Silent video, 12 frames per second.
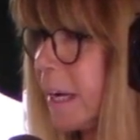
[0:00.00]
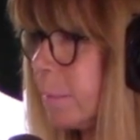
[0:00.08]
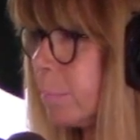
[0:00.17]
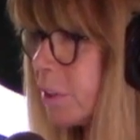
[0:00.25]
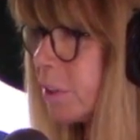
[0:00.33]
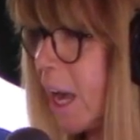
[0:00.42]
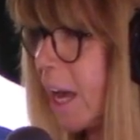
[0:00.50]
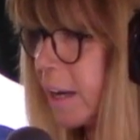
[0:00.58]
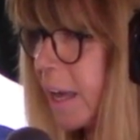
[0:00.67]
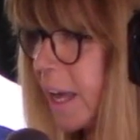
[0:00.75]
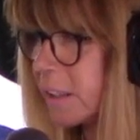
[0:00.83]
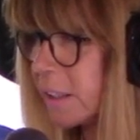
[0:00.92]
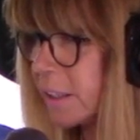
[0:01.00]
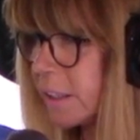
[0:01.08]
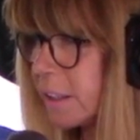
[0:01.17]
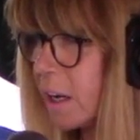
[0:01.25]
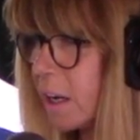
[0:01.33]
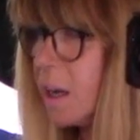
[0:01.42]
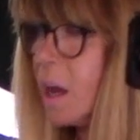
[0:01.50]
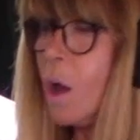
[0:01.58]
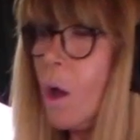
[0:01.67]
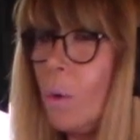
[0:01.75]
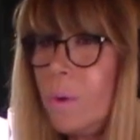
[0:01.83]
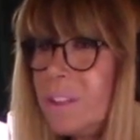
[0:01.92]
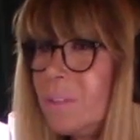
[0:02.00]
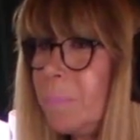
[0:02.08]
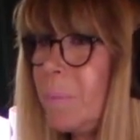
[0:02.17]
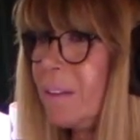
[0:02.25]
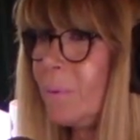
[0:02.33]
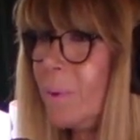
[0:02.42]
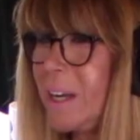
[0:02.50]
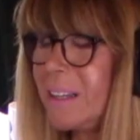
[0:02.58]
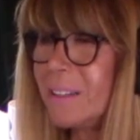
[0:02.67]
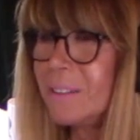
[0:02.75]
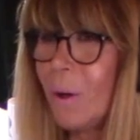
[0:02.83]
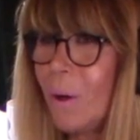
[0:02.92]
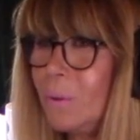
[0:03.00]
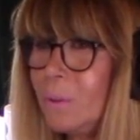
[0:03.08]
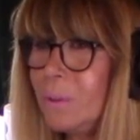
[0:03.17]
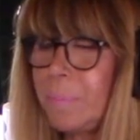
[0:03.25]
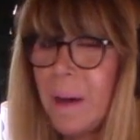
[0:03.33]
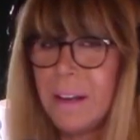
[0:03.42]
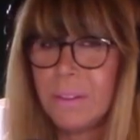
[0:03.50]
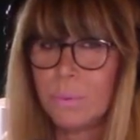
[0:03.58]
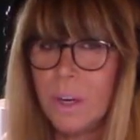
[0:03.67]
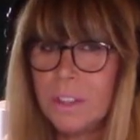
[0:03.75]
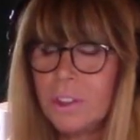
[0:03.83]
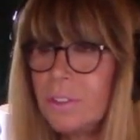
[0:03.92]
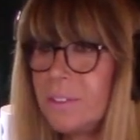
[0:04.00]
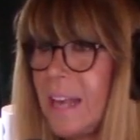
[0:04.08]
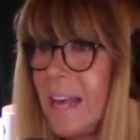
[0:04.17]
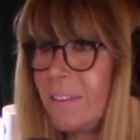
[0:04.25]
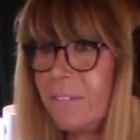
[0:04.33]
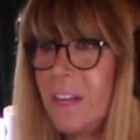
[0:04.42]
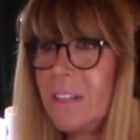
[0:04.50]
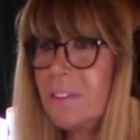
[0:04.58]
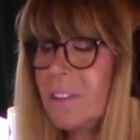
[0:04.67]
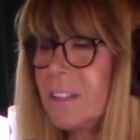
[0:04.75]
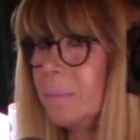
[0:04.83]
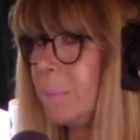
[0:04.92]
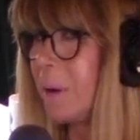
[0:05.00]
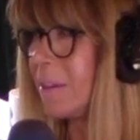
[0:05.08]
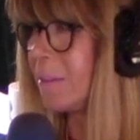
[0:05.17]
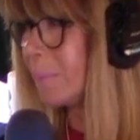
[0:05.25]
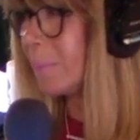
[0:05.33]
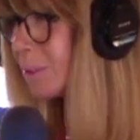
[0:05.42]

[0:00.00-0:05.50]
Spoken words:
Cambridge Analytica, which, by the way, is owned by the Russians and invested in by the